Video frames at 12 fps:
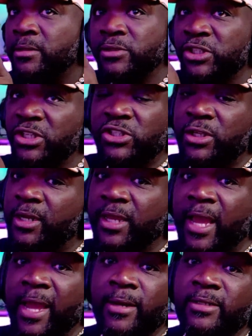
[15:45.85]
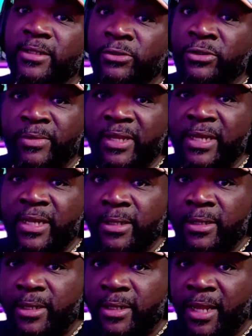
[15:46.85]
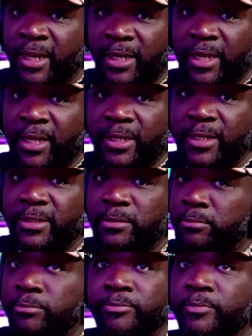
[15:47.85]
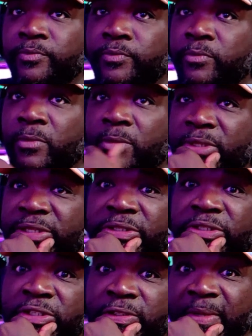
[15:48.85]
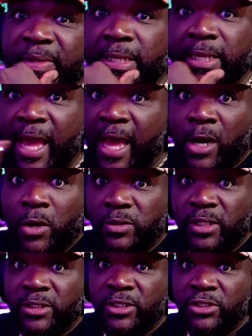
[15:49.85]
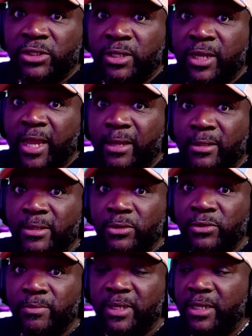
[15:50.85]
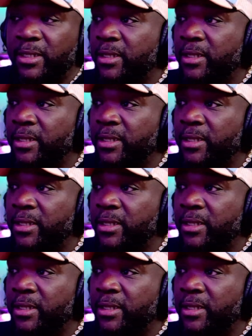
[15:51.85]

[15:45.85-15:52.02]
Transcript: She shouldn't have came to social media and did this. This is just me. I don't think she should have came to social media.